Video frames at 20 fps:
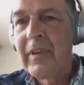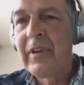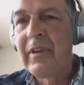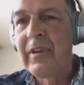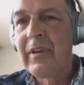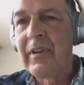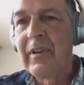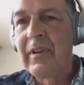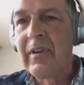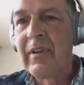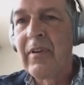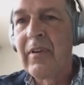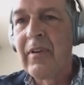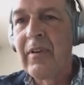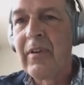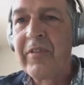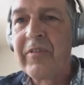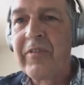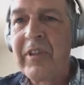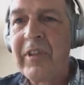
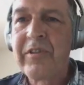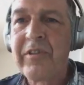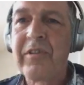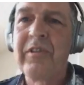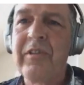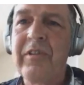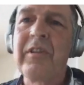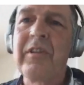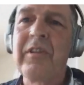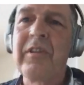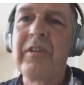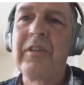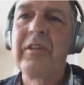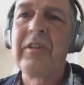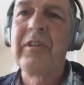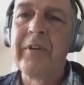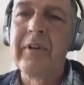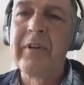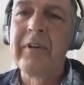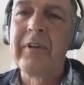with this kind
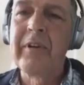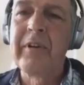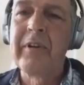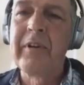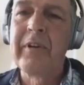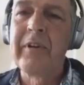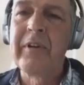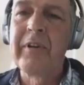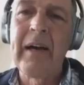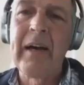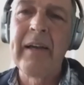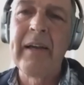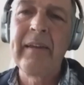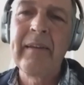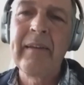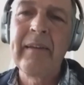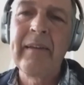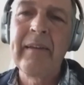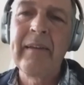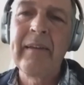of supply?